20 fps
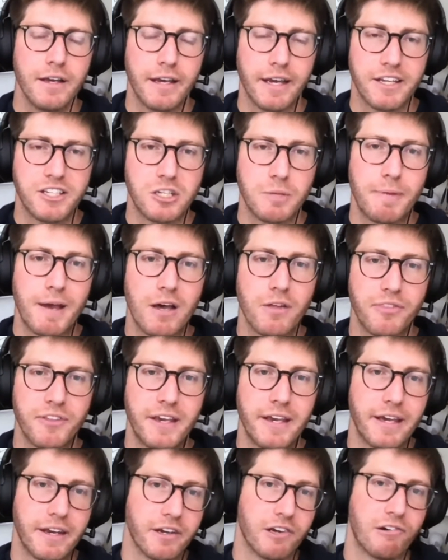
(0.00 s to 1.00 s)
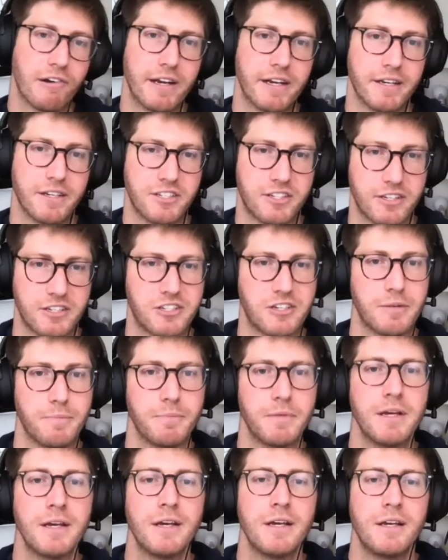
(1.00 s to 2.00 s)
It's about the integrated
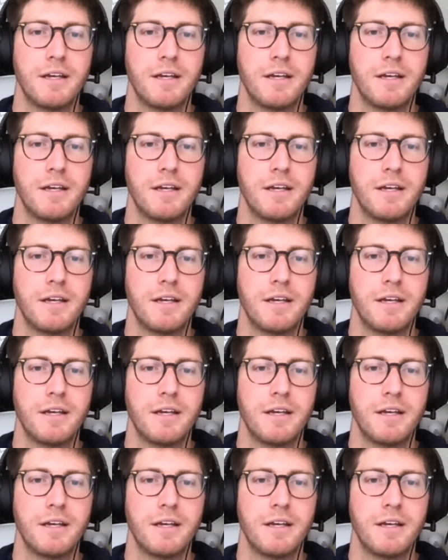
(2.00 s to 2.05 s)
system.